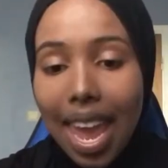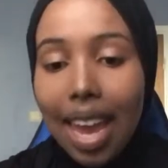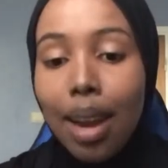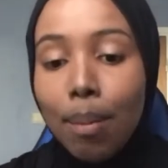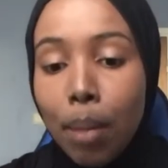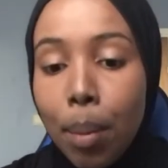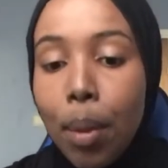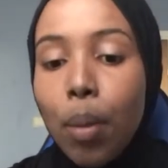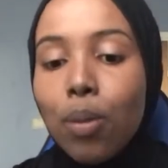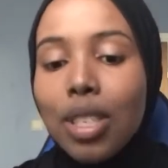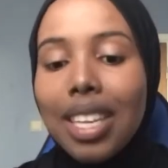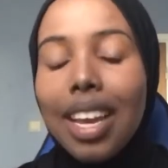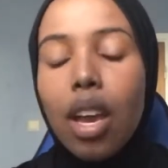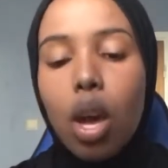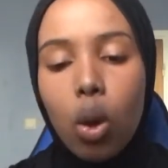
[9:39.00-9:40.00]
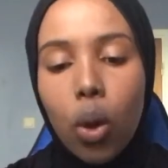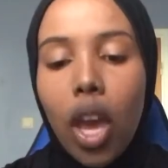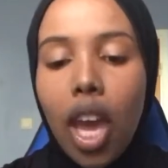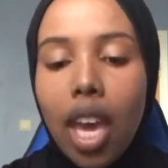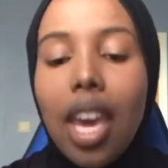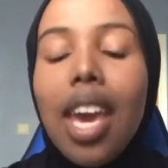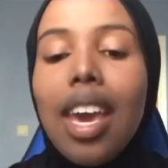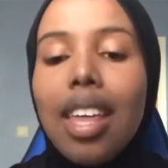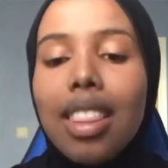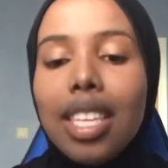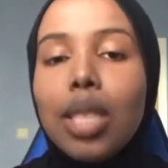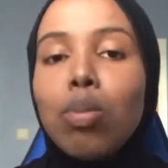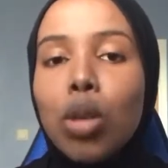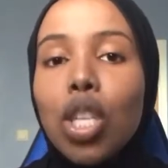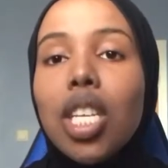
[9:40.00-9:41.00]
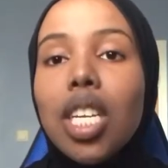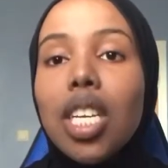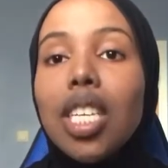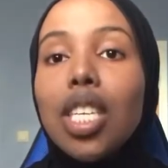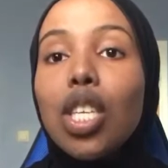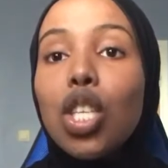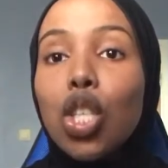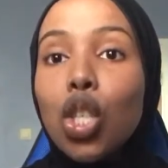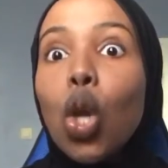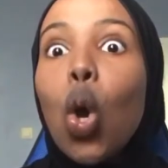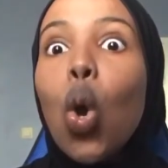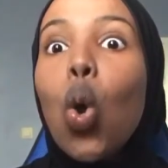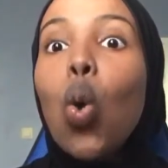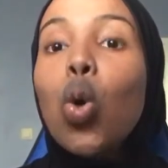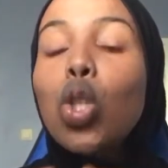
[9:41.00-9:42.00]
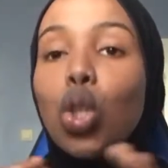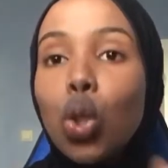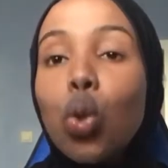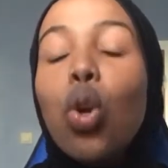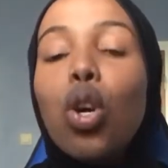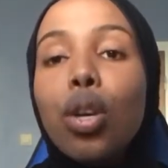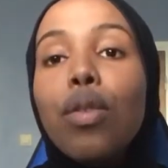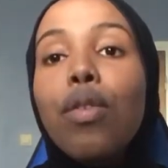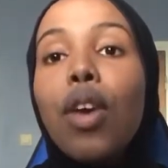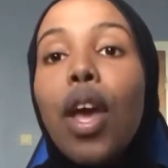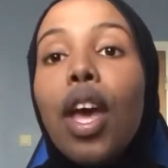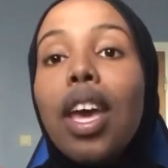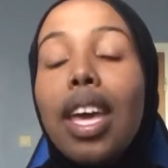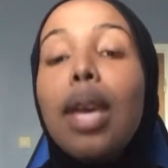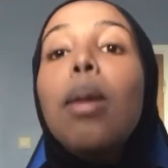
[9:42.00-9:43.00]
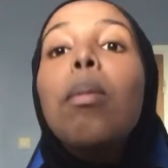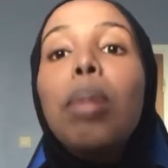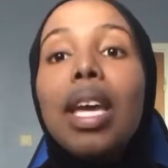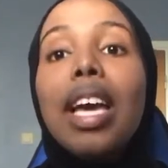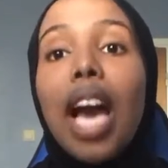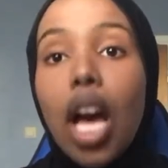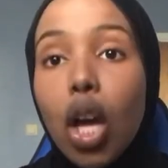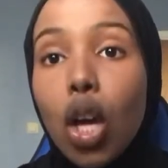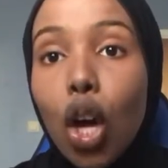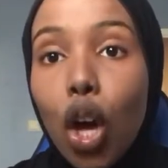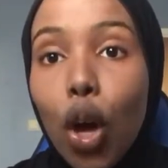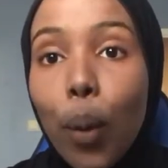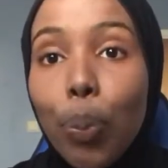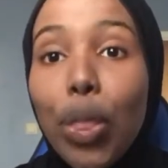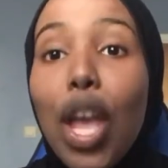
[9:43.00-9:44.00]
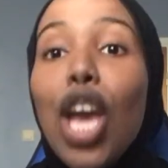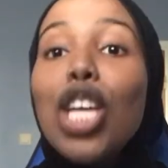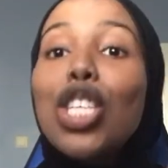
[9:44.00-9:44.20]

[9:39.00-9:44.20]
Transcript: And my mom was like, okay, this person is so sure of it being alcohol.